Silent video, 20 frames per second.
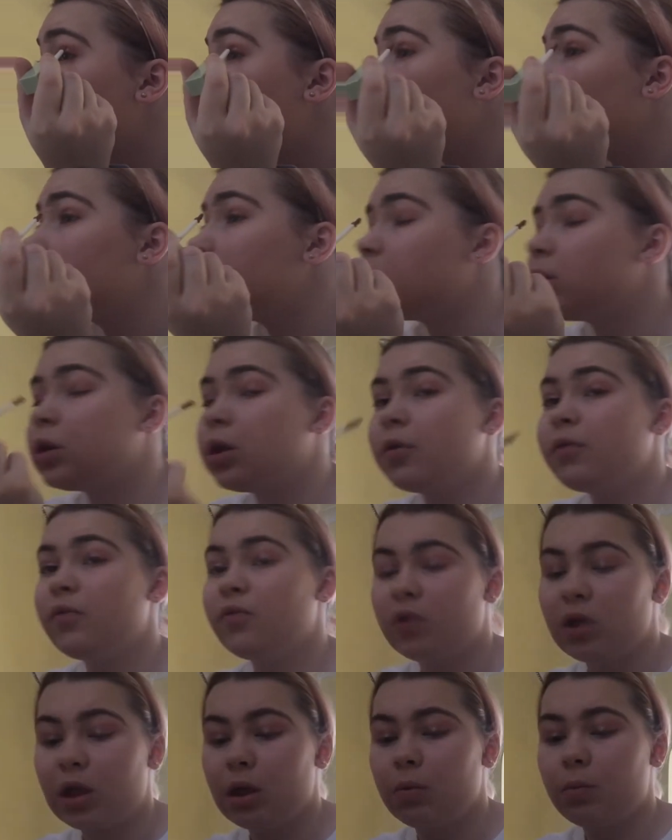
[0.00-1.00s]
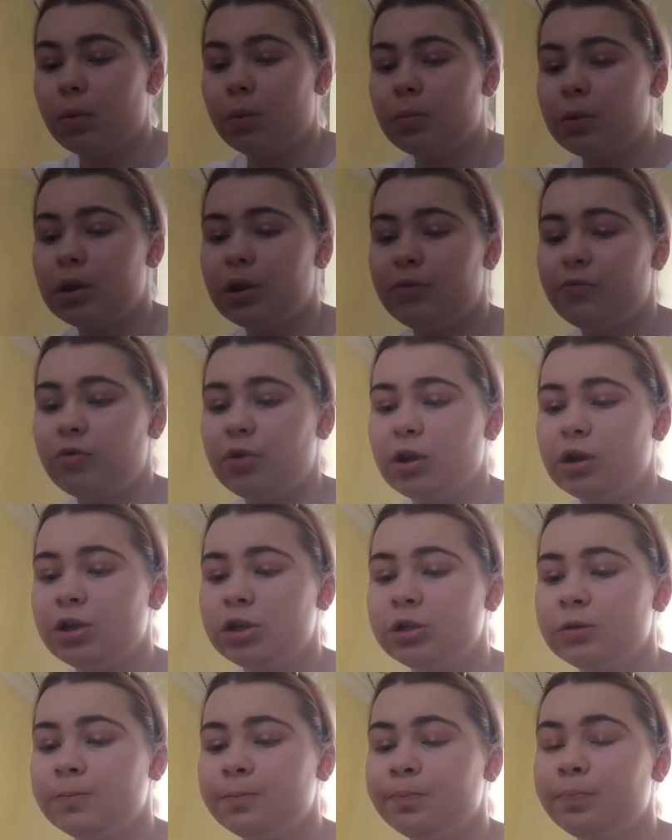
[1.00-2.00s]
and they don't fit in my mini
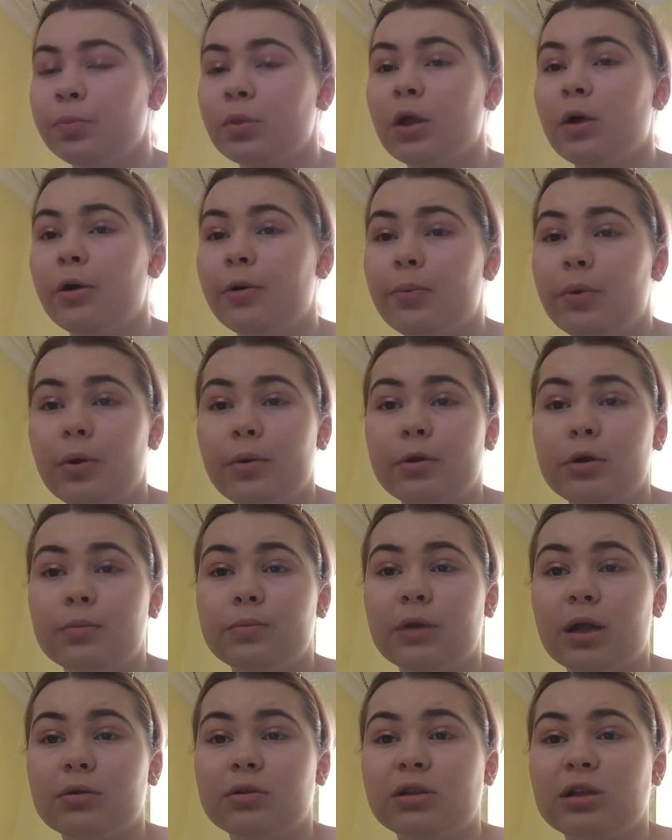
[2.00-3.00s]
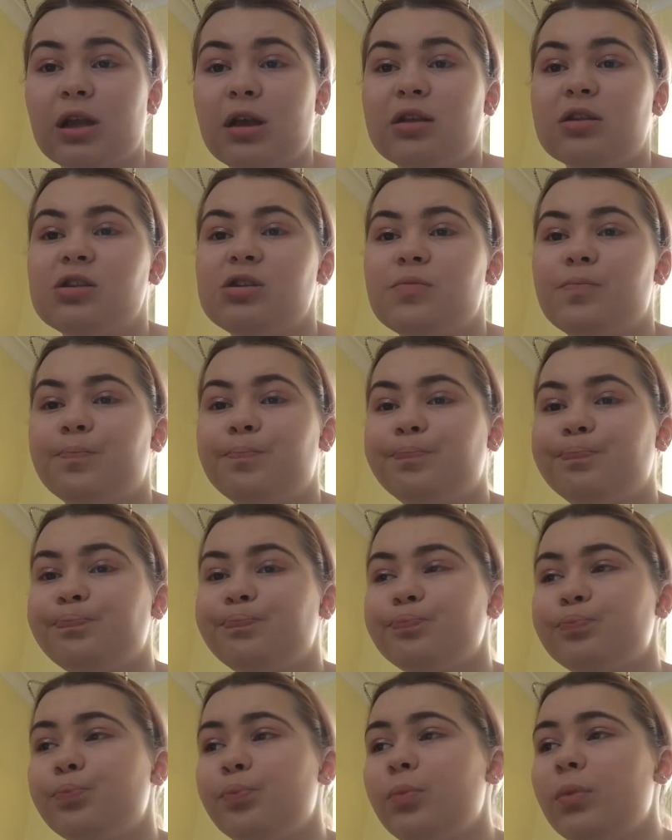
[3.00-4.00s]
fridge, I'm putting them downstairs
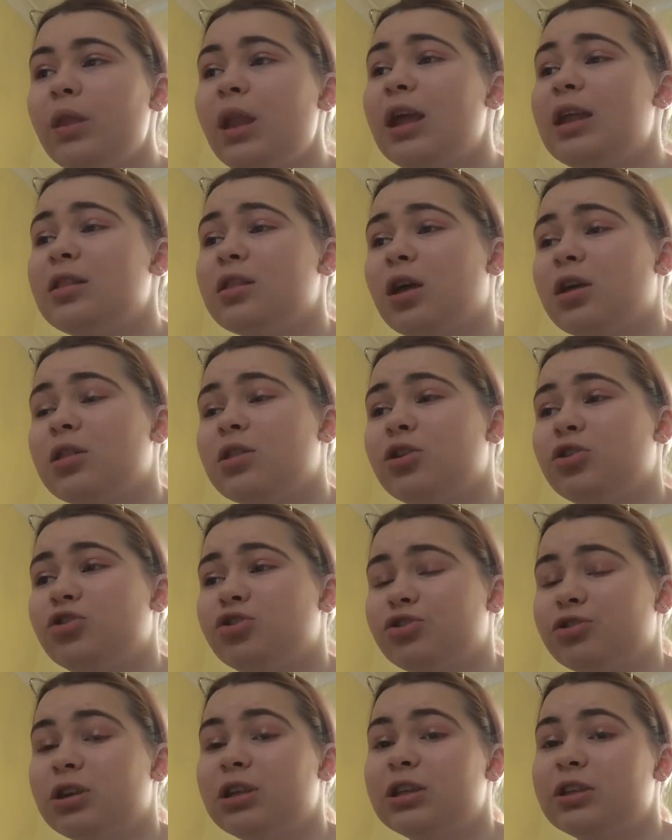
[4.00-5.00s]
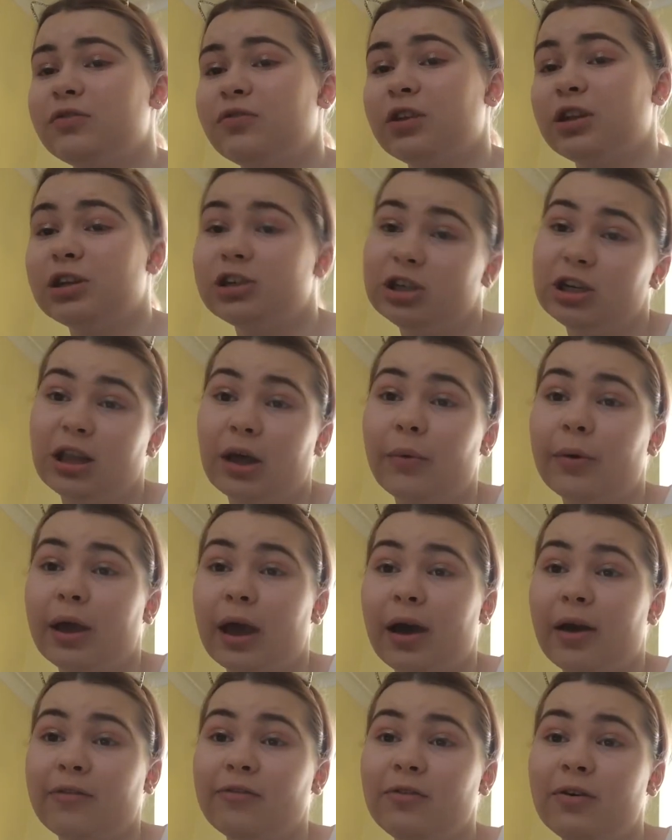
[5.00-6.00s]
in like the drunks fridge that we
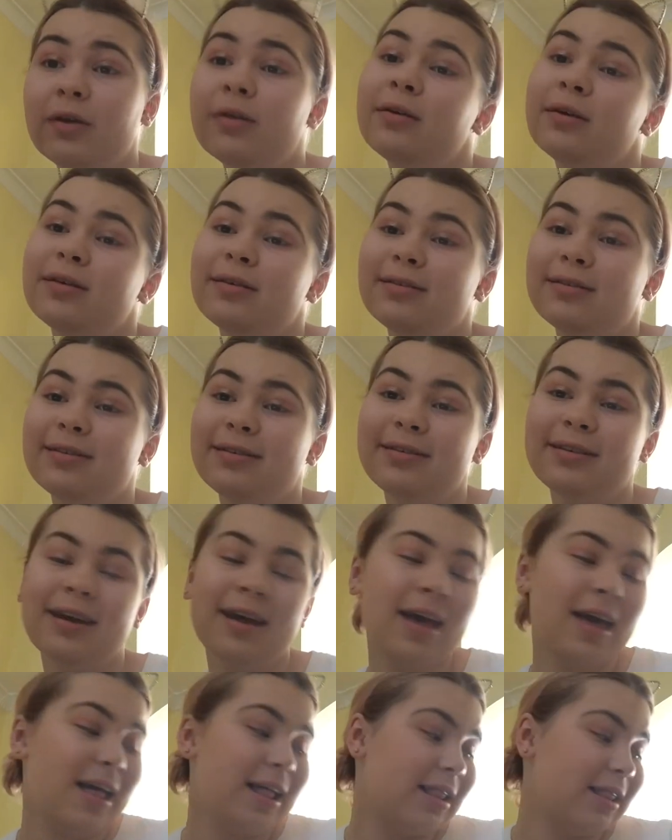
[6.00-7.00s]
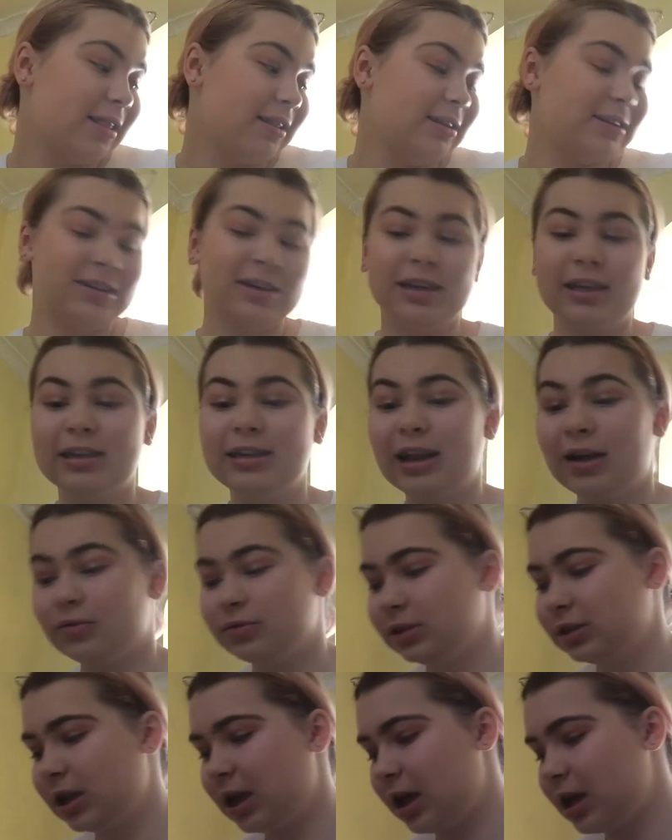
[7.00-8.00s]
have literally
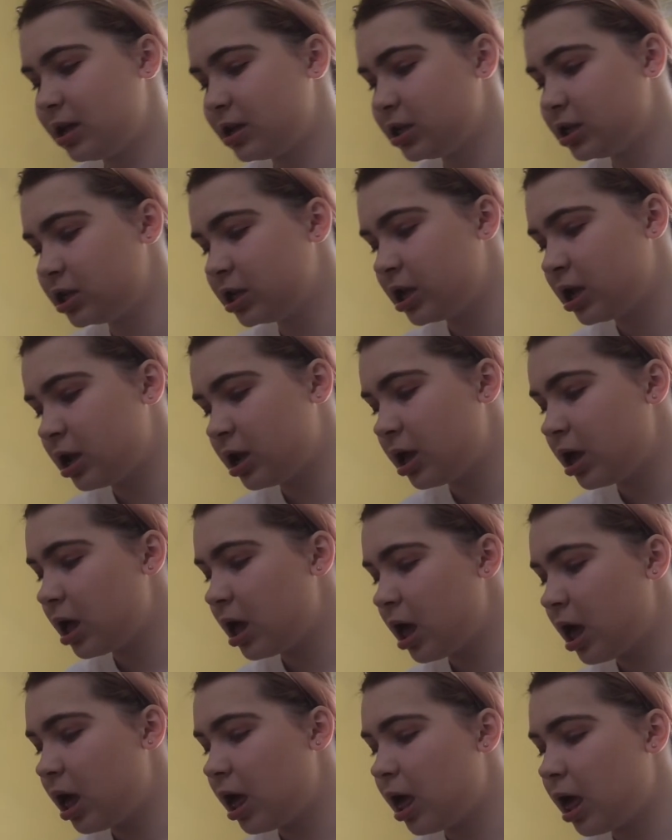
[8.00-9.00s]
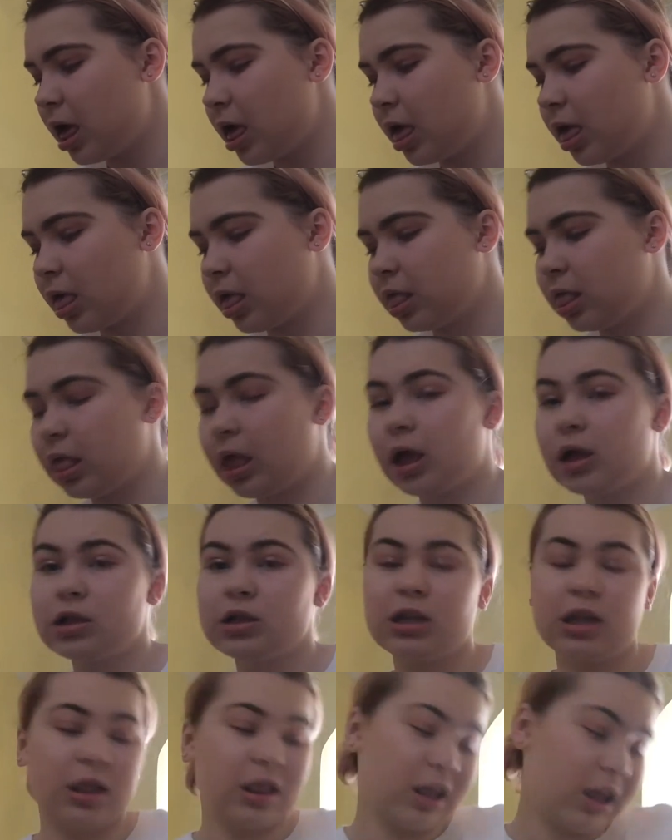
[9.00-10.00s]
downstairs, and that
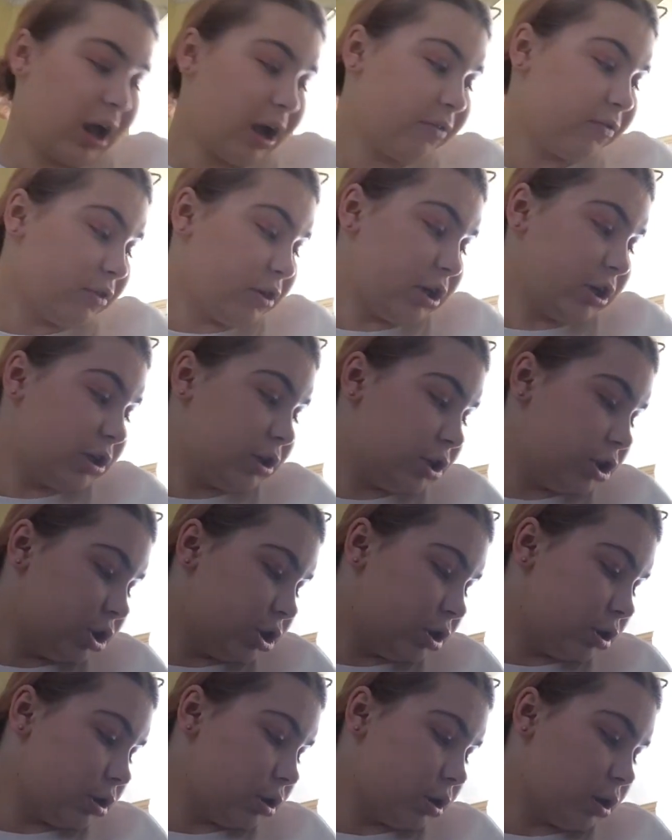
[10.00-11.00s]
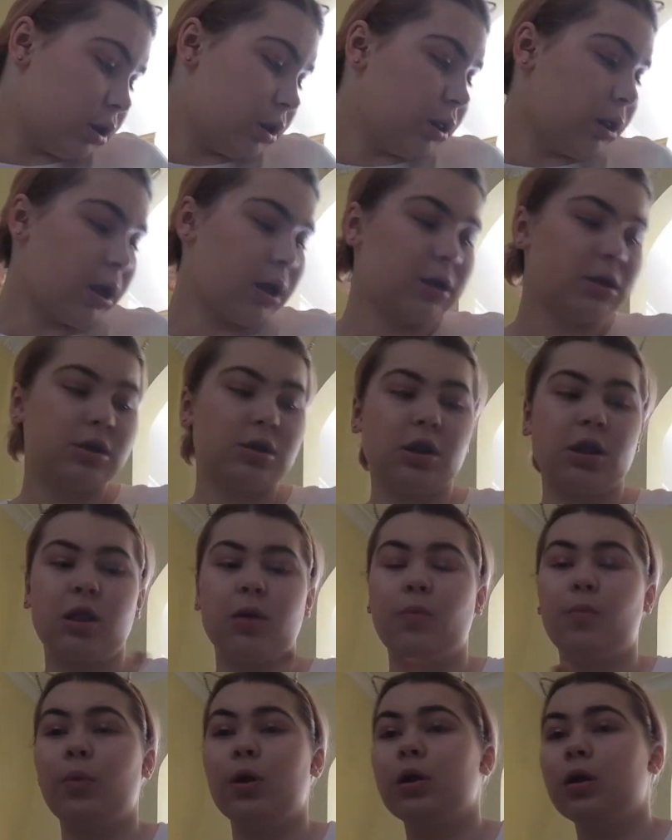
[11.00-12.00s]
in the garage, and that
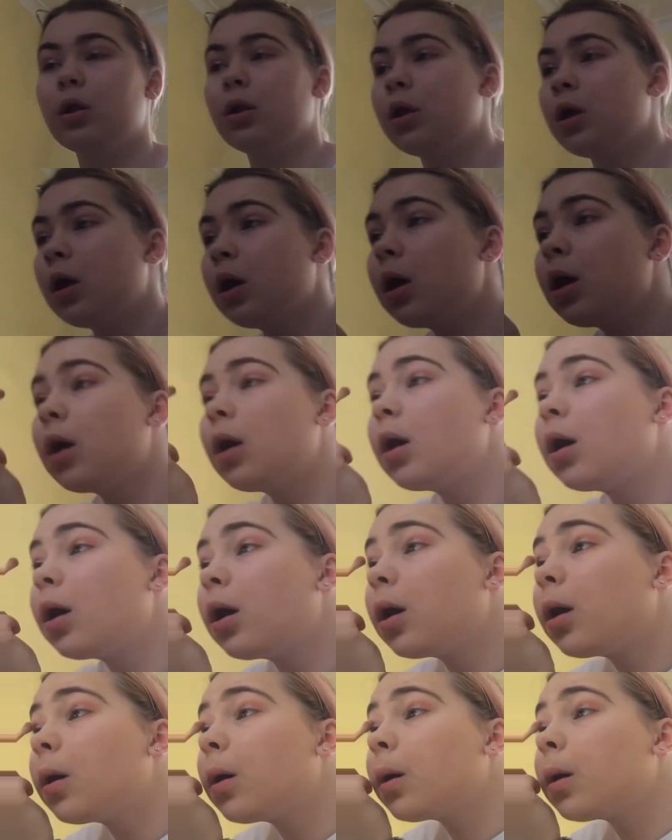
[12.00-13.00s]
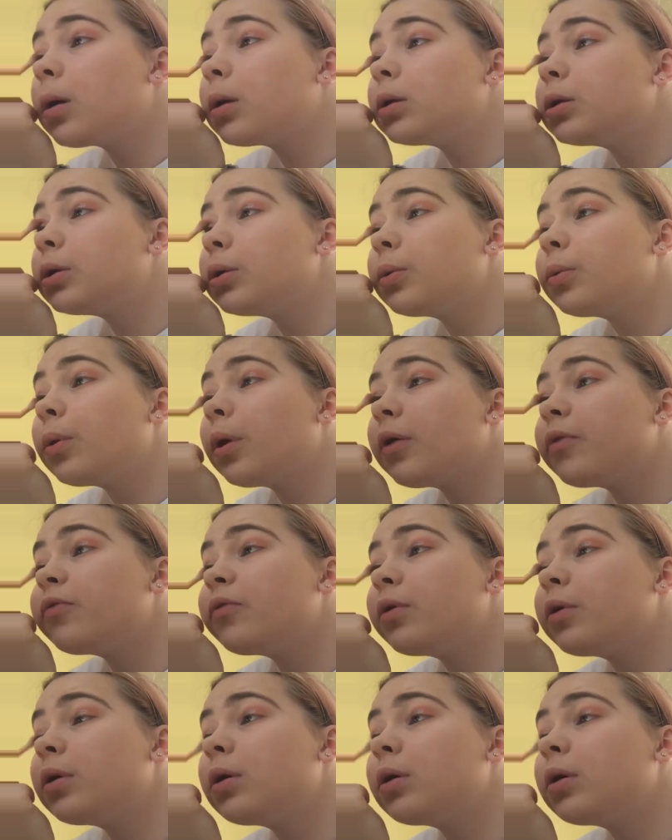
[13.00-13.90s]
then when I do have